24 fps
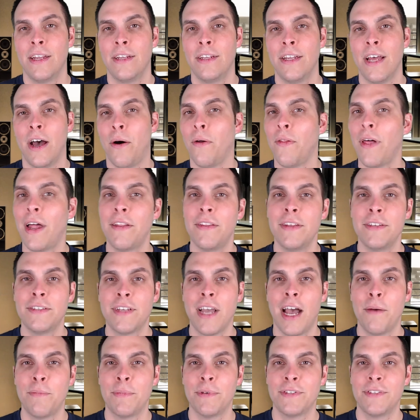Now, a lot of these
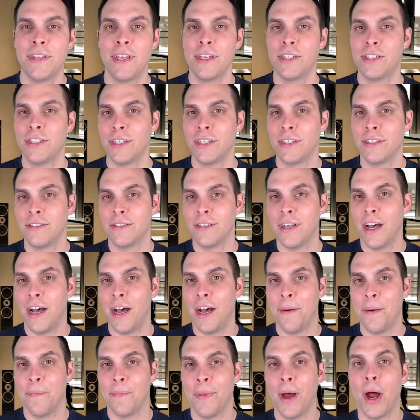compensations
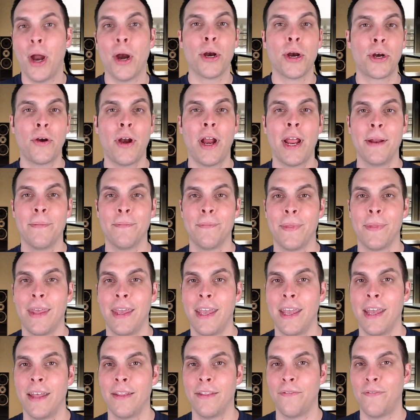um, aren't great
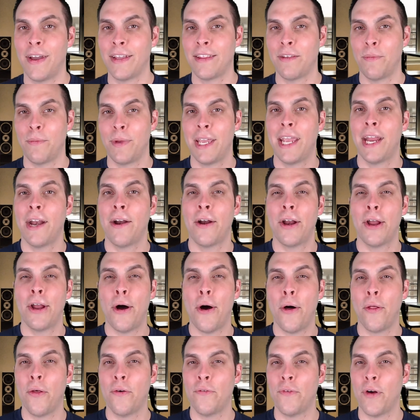and the fact that we carry
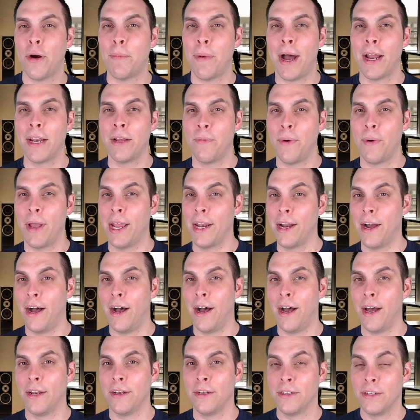all of our body weight
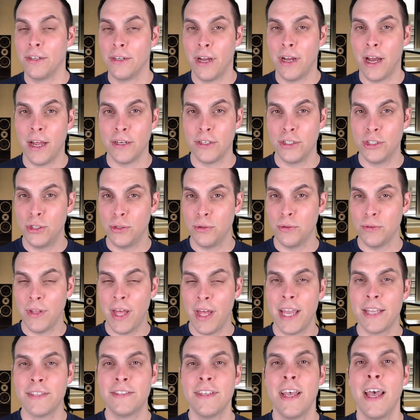on on two
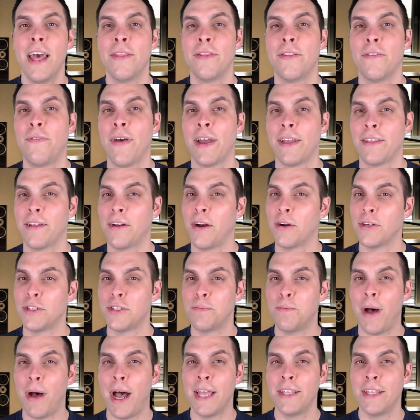legs, the fact that our
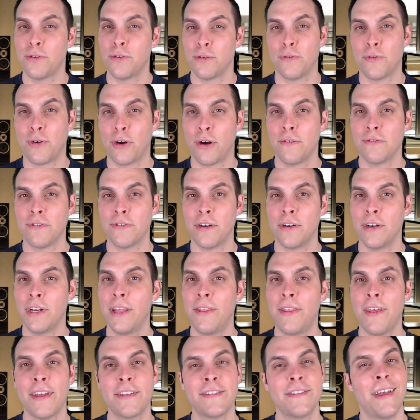spine sort of curves
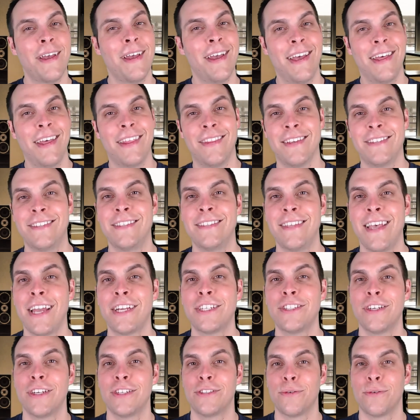underneath us, this is
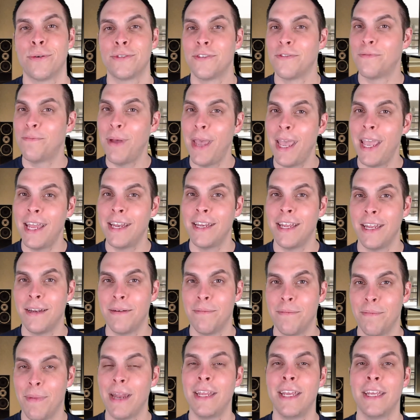actually a source of pain
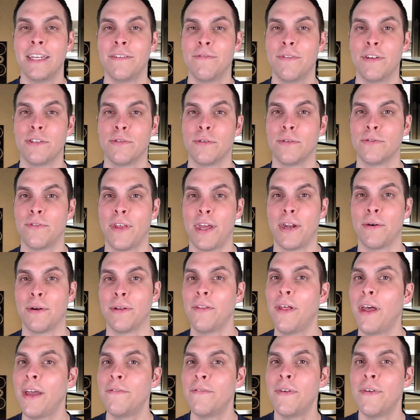in many individuals later
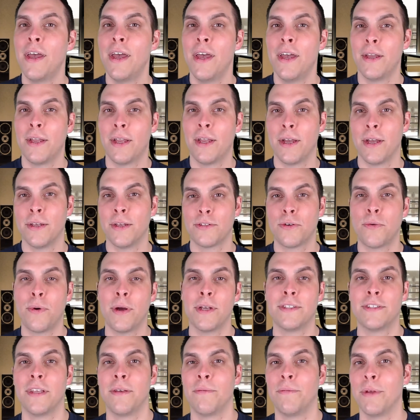in life because
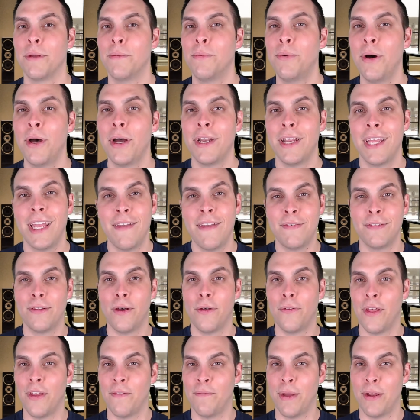quite simply put, even
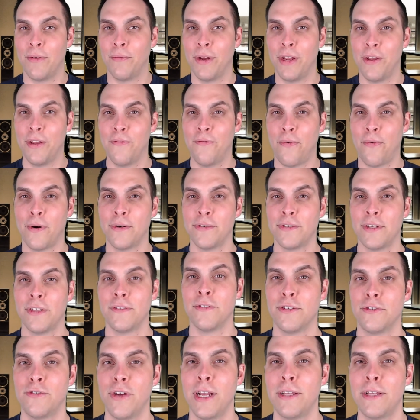though they've been reinforced and
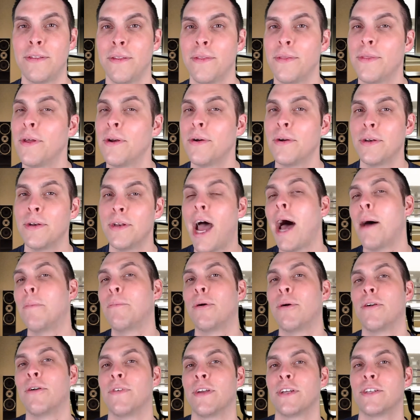they're strengthened, they're not
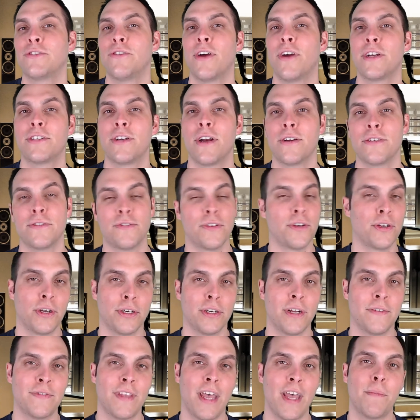perfect structures. They're good
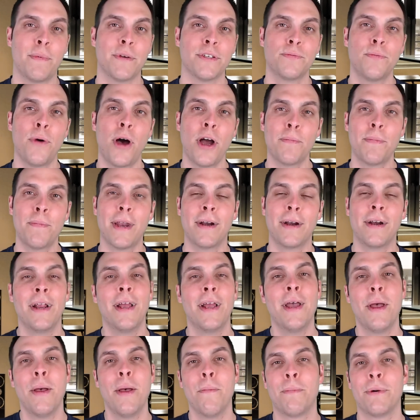enough to help us walk better,
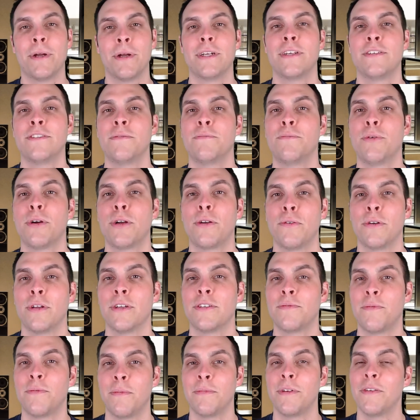but it doesn't preclude
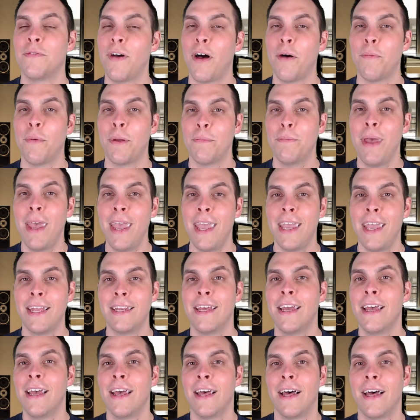us from developing
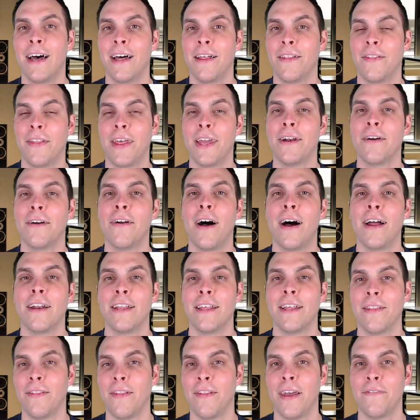pain uh, later on
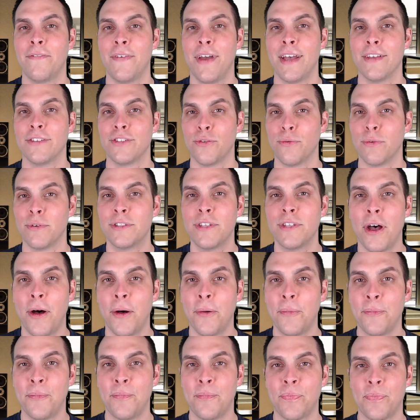in life as a result.